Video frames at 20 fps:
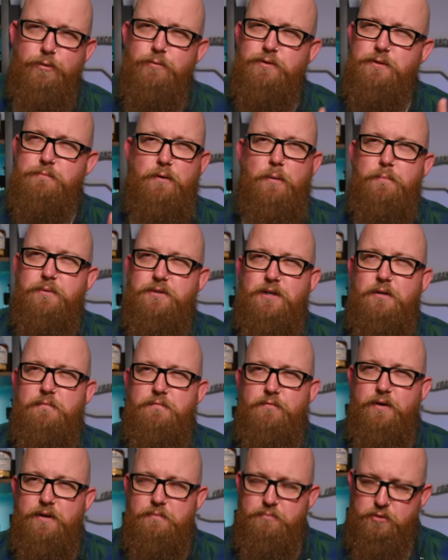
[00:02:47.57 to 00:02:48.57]
There is a proper term
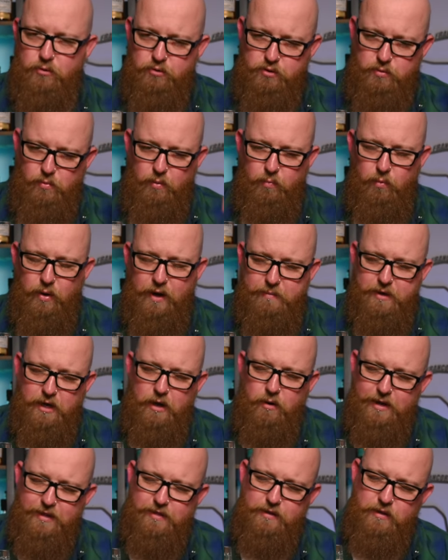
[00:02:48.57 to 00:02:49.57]
for it. I'm sure someone will let me
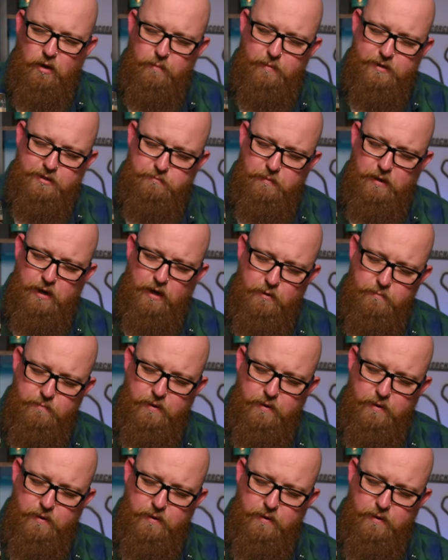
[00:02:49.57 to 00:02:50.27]
know in the comments below.